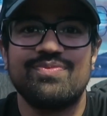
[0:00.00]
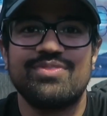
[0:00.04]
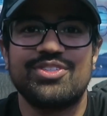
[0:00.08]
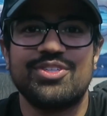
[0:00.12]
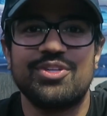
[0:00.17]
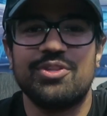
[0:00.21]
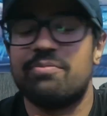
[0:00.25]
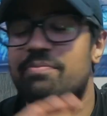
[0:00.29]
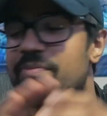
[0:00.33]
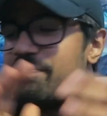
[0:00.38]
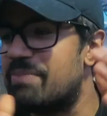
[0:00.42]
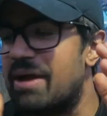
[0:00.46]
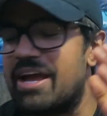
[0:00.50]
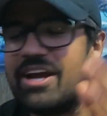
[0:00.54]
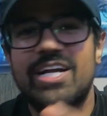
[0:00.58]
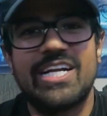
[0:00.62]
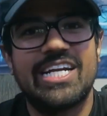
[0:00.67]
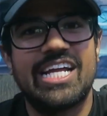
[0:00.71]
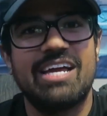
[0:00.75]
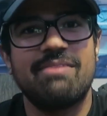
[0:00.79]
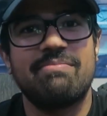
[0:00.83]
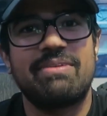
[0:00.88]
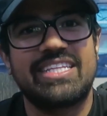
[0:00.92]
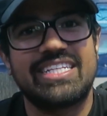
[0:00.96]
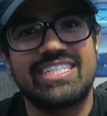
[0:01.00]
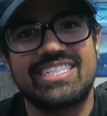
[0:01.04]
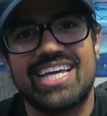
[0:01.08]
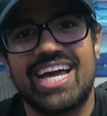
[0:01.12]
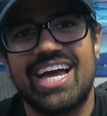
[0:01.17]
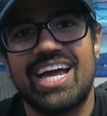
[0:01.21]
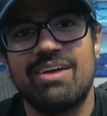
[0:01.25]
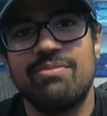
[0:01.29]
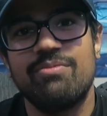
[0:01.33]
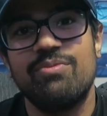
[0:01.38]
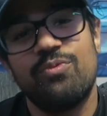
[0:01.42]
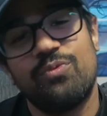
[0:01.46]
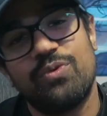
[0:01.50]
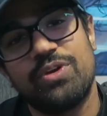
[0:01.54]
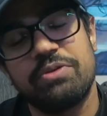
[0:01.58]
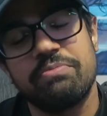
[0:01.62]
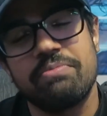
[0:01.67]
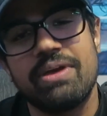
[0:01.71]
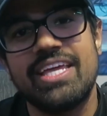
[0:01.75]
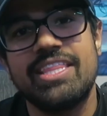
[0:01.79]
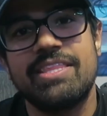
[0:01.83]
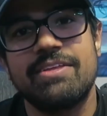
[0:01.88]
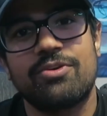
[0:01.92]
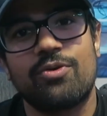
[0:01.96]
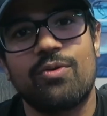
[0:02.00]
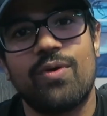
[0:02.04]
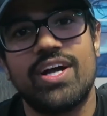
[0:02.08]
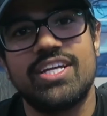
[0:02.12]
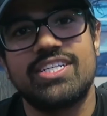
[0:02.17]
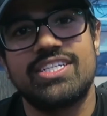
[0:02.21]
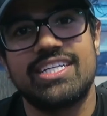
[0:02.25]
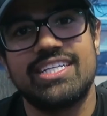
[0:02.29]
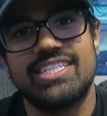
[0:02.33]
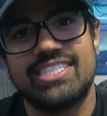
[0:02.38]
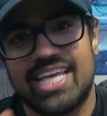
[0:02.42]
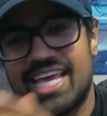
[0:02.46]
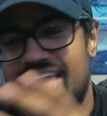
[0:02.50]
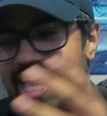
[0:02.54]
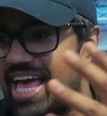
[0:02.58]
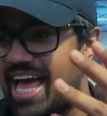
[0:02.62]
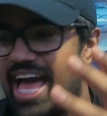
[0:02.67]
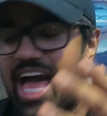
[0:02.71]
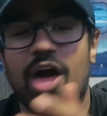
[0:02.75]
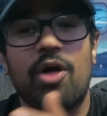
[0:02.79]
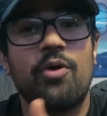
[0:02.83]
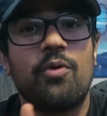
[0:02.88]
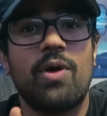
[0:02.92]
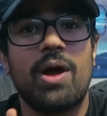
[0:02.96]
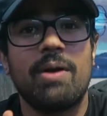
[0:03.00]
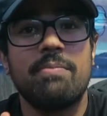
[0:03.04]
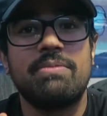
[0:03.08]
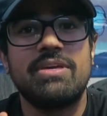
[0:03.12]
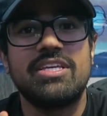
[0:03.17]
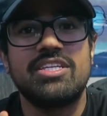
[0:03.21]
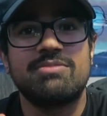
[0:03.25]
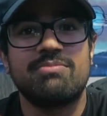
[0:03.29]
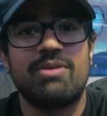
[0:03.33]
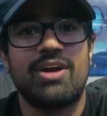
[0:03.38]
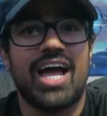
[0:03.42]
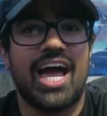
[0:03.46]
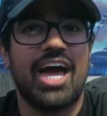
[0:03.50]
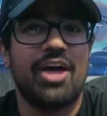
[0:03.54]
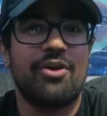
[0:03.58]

So the paradigm at the time when you made the question is, how do I be smart?